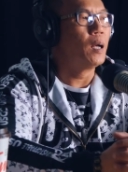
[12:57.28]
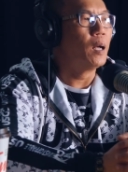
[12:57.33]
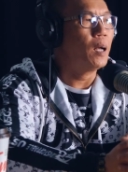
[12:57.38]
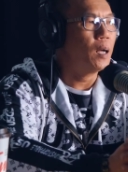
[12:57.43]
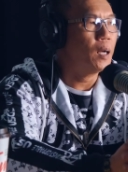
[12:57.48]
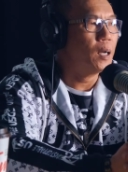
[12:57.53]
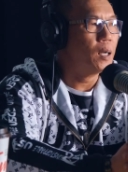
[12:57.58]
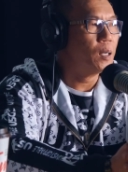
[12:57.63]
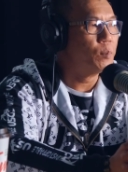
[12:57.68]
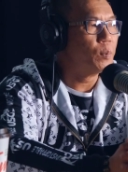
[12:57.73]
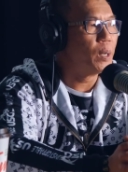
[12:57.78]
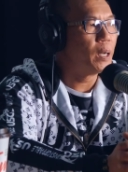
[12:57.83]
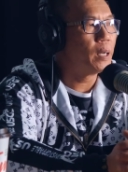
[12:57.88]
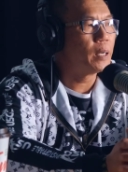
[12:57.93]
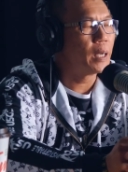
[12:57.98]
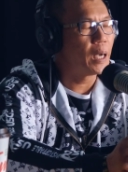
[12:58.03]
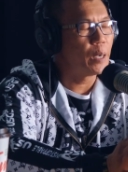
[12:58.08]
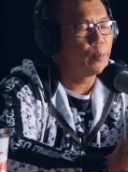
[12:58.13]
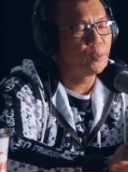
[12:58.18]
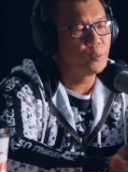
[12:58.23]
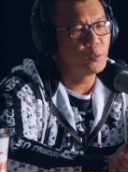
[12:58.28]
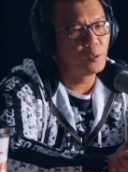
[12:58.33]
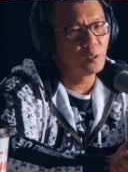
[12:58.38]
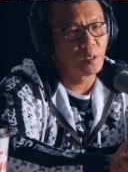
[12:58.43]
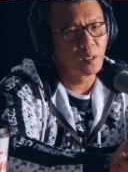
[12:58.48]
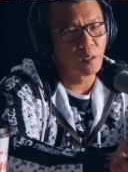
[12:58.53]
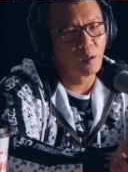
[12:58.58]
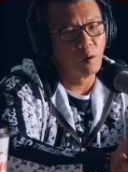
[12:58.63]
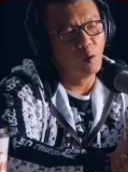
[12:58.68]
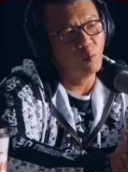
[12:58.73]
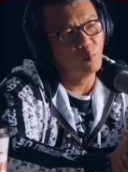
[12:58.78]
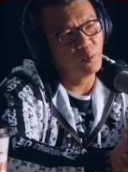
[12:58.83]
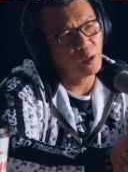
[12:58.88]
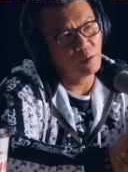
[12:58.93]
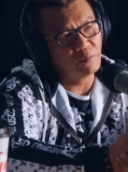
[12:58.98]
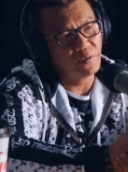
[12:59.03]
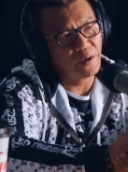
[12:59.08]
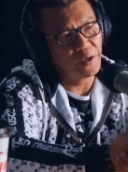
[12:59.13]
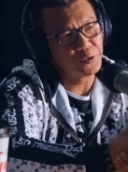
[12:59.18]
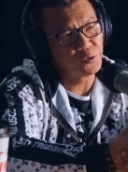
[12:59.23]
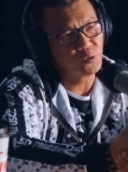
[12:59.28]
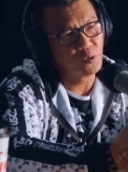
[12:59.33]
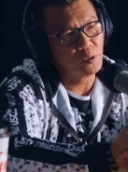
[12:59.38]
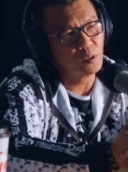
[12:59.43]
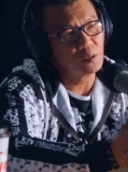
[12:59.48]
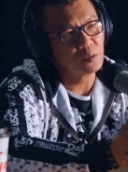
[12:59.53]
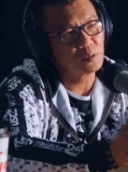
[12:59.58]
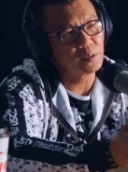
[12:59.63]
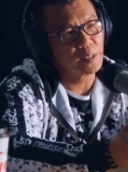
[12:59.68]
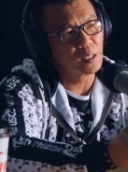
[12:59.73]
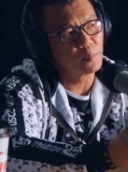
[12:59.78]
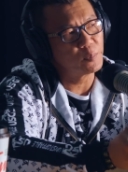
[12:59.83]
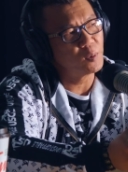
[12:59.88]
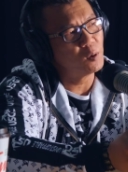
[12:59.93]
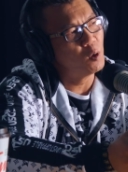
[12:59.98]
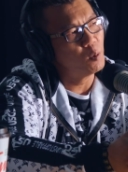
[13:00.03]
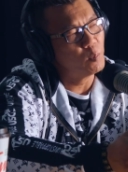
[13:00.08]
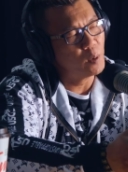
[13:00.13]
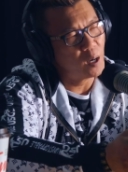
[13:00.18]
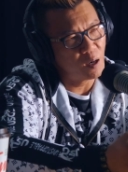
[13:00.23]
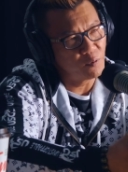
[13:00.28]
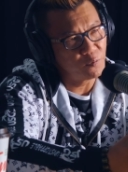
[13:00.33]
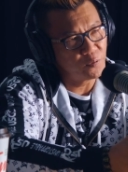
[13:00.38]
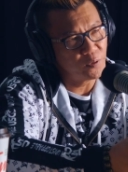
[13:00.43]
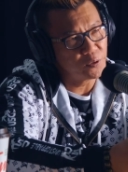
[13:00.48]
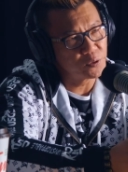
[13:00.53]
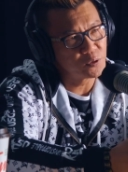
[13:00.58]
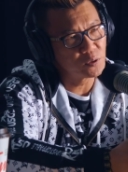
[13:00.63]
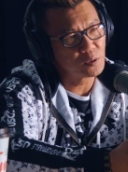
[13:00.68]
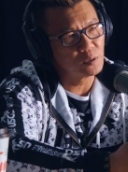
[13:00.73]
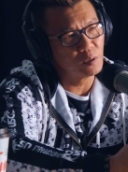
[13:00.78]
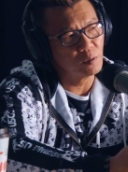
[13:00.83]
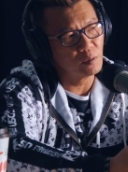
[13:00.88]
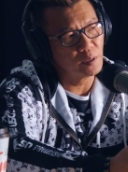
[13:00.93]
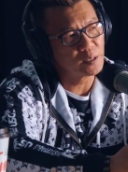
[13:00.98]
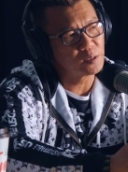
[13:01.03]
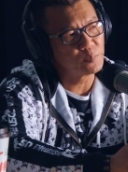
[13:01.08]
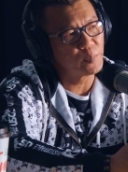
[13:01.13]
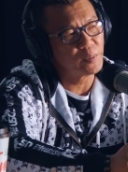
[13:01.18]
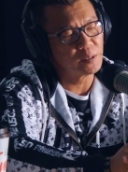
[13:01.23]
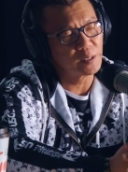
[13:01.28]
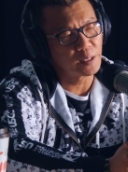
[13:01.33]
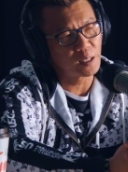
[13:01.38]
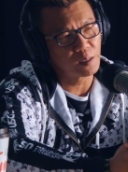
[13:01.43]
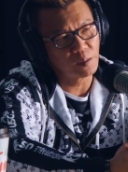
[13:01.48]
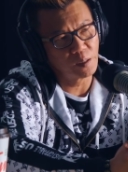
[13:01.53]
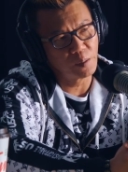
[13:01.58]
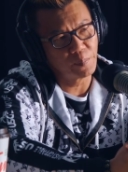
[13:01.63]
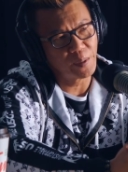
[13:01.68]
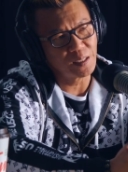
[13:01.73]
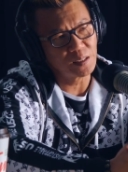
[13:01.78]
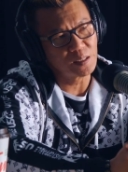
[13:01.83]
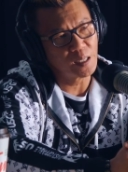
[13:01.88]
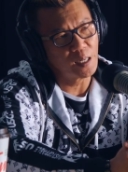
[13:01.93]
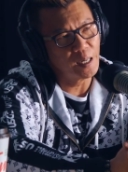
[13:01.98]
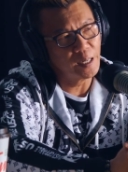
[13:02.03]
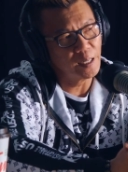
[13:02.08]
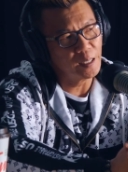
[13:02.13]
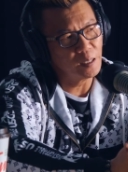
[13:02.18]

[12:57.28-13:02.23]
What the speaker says: I've been doing a lot of home renovations, setting up a home office, so that's been taking a lot of my time.